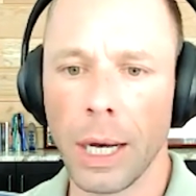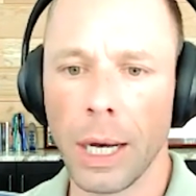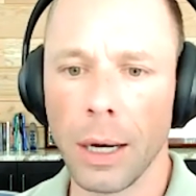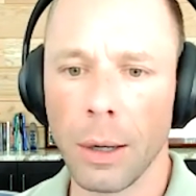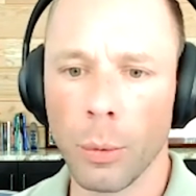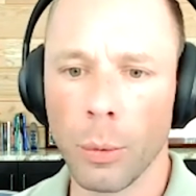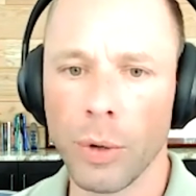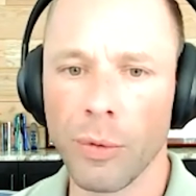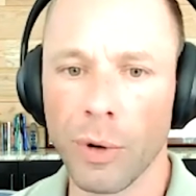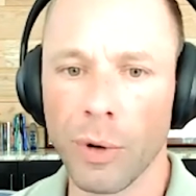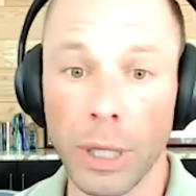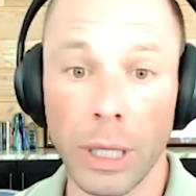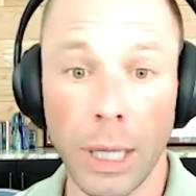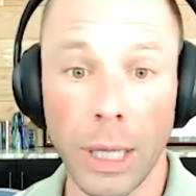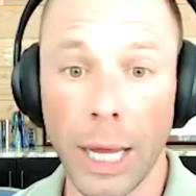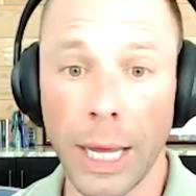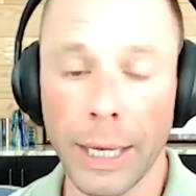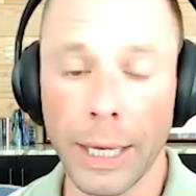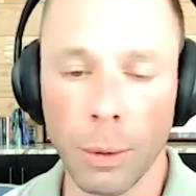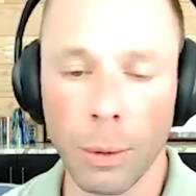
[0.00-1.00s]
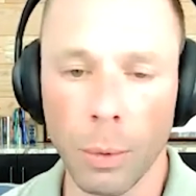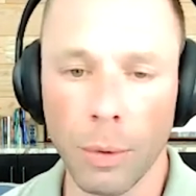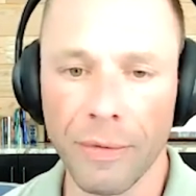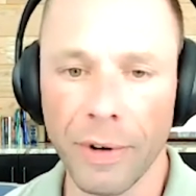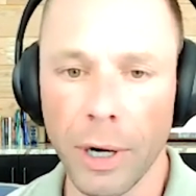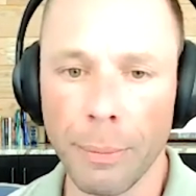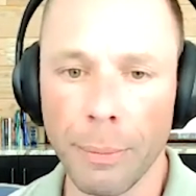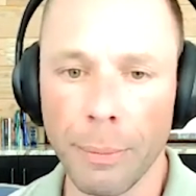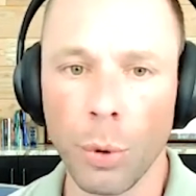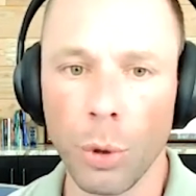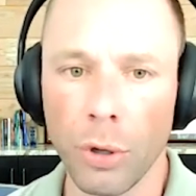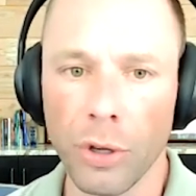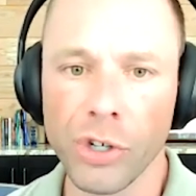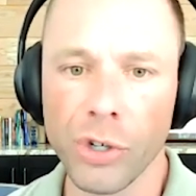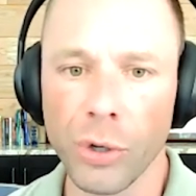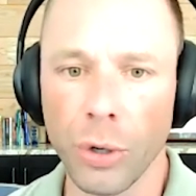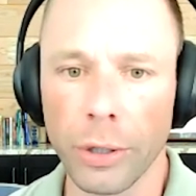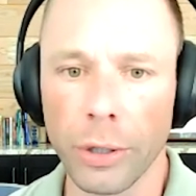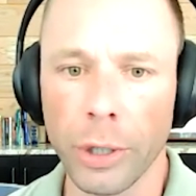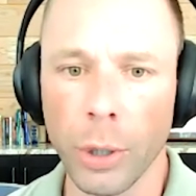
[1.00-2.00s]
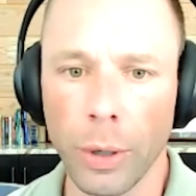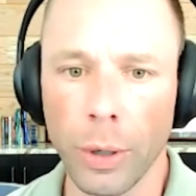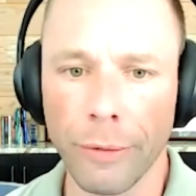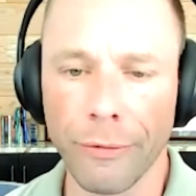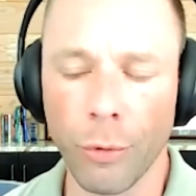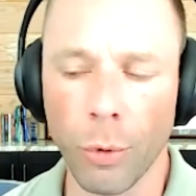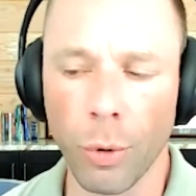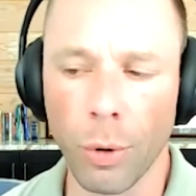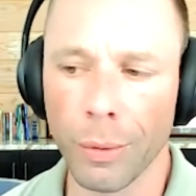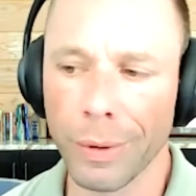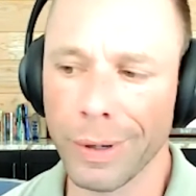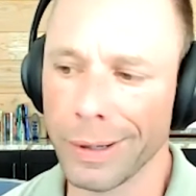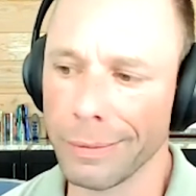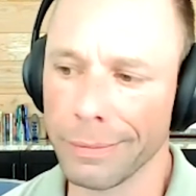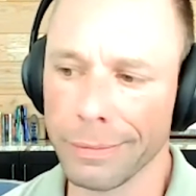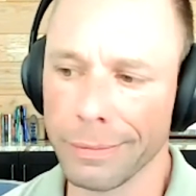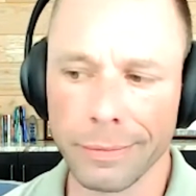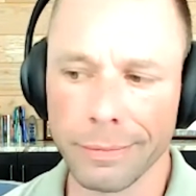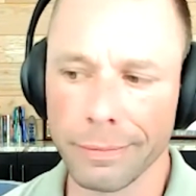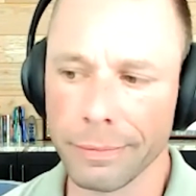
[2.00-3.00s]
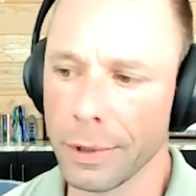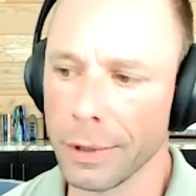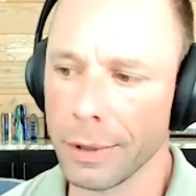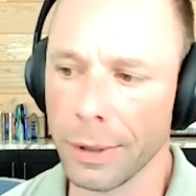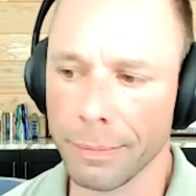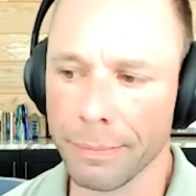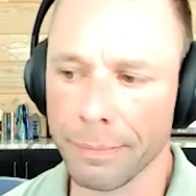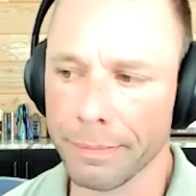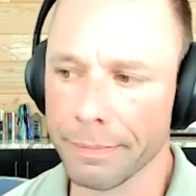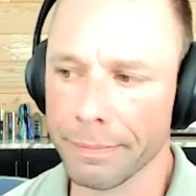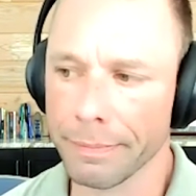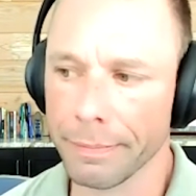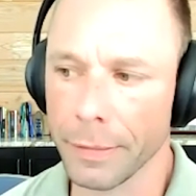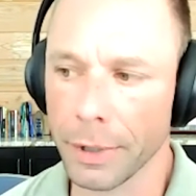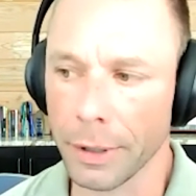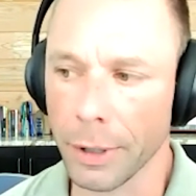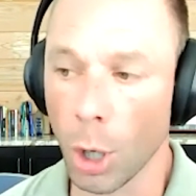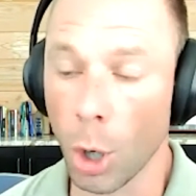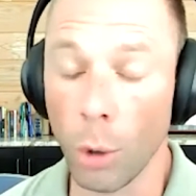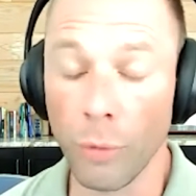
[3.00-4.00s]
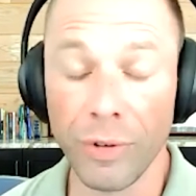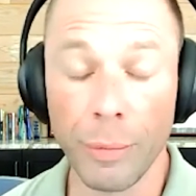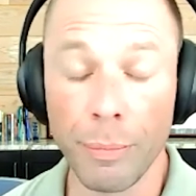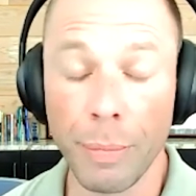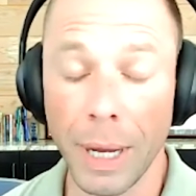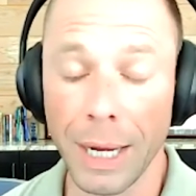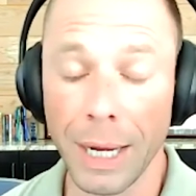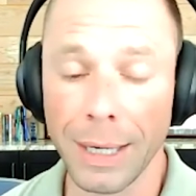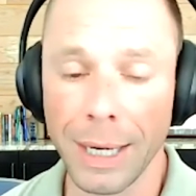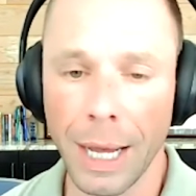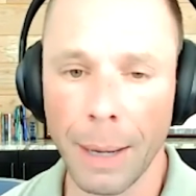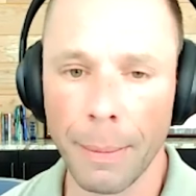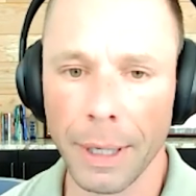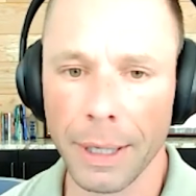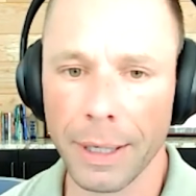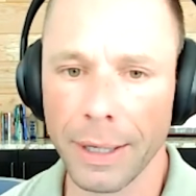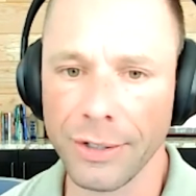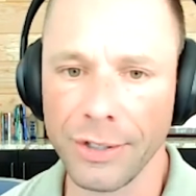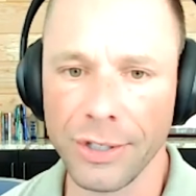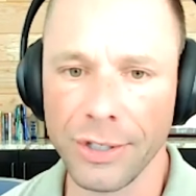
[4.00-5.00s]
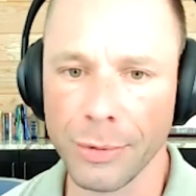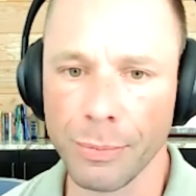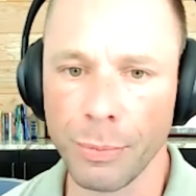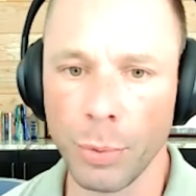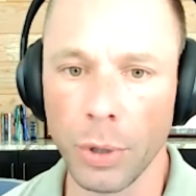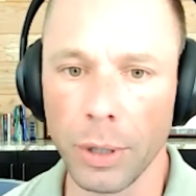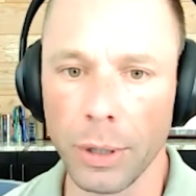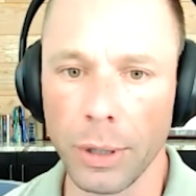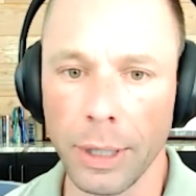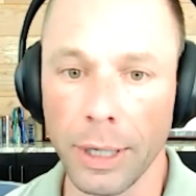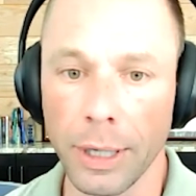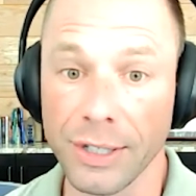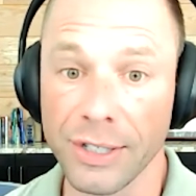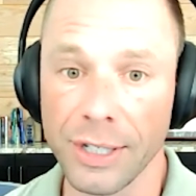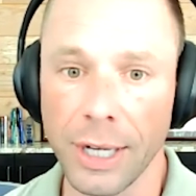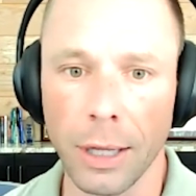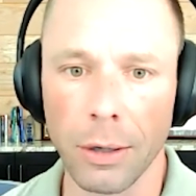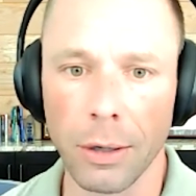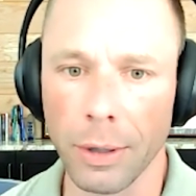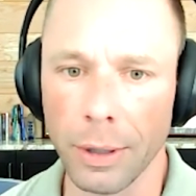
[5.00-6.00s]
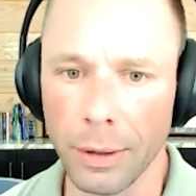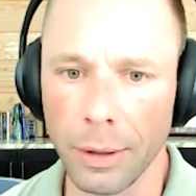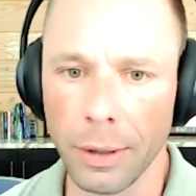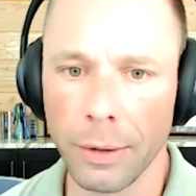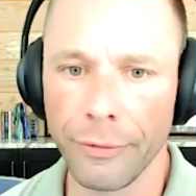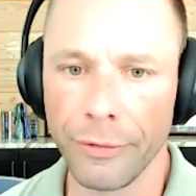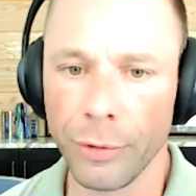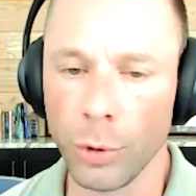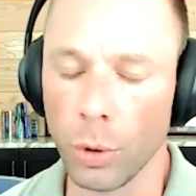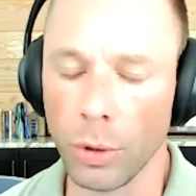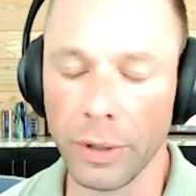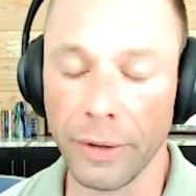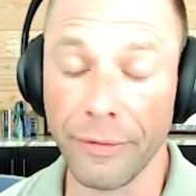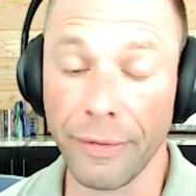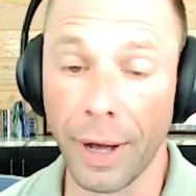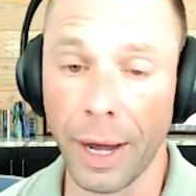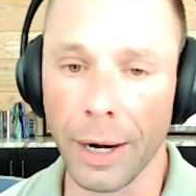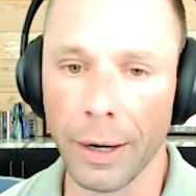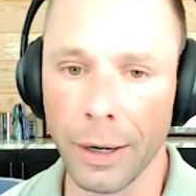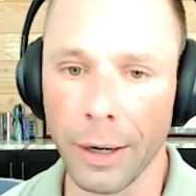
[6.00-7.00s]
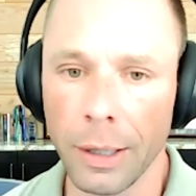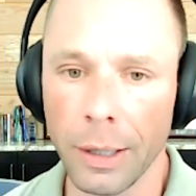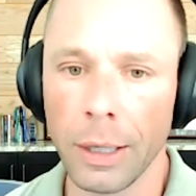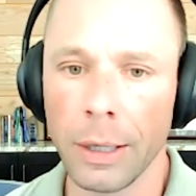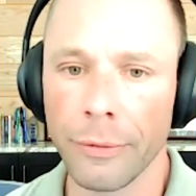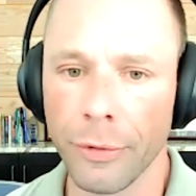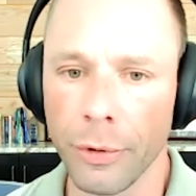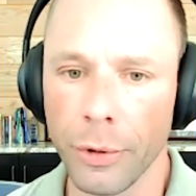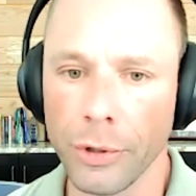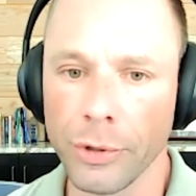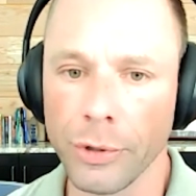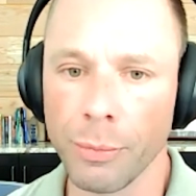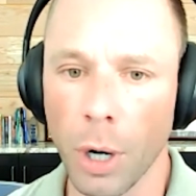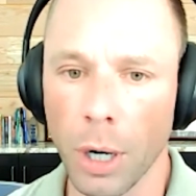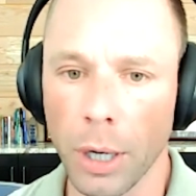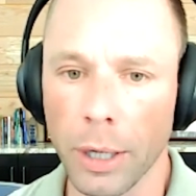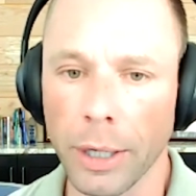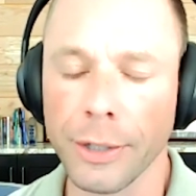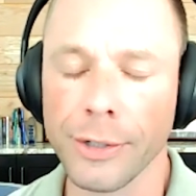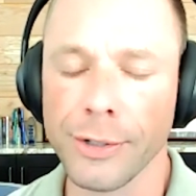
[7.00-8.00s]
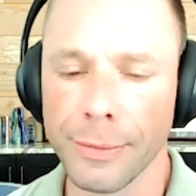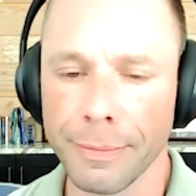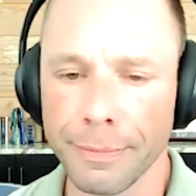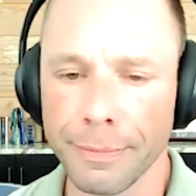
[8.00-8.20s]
we really like and we're very bullish on going forward. And the COVID pandemic has just put an accelerant, fuel in the fire for those markets.